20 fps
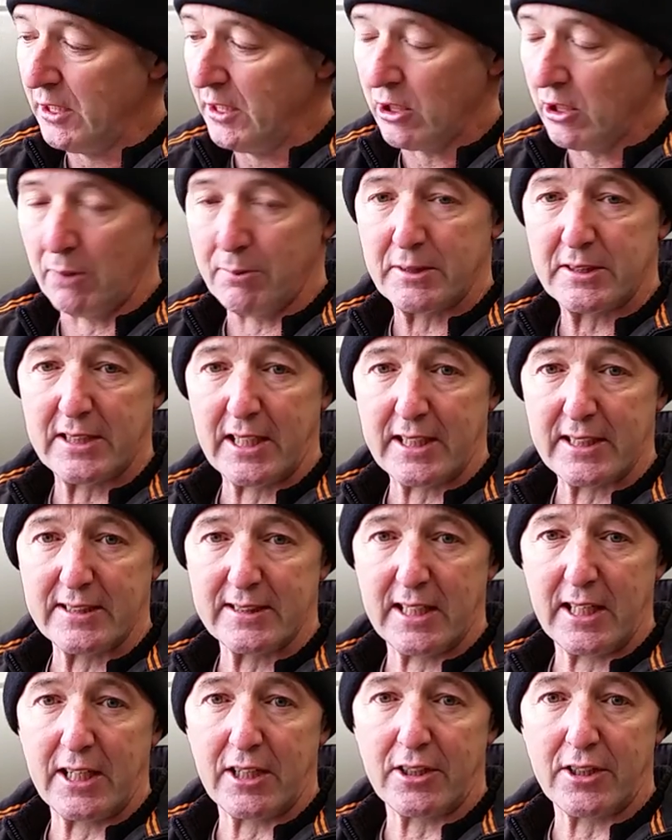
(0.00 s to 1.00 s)
A couple of
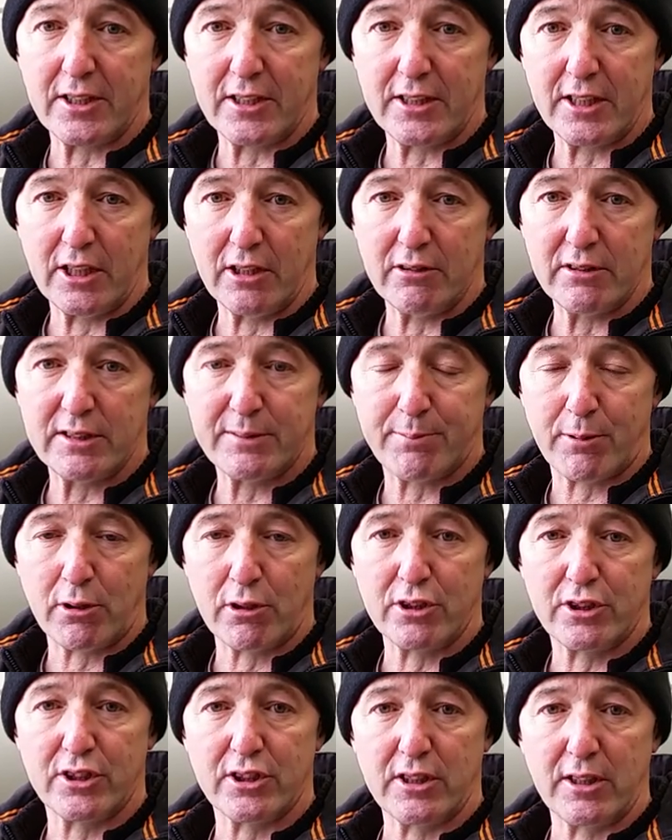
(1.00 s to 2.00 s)
seconds later, you know, it's
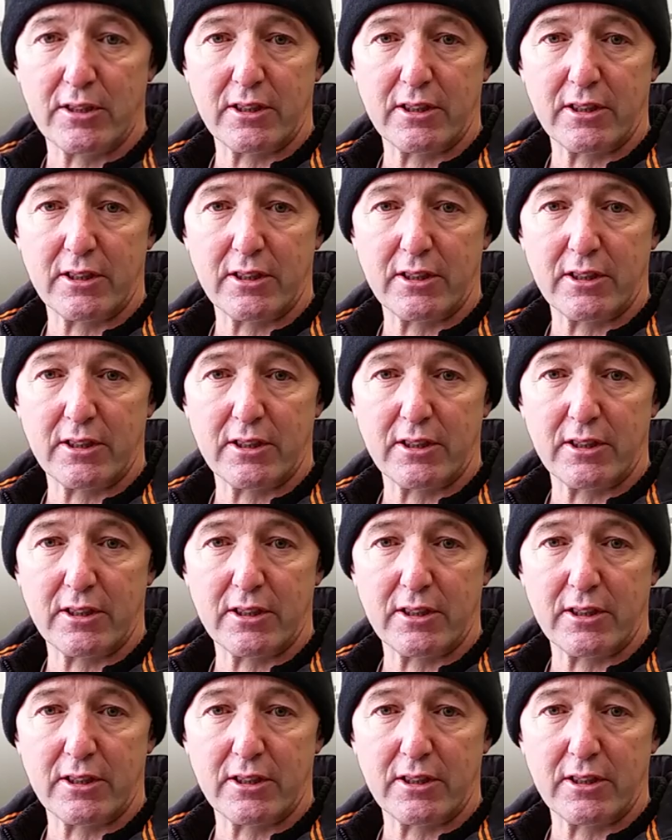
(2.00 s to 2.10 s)
purged.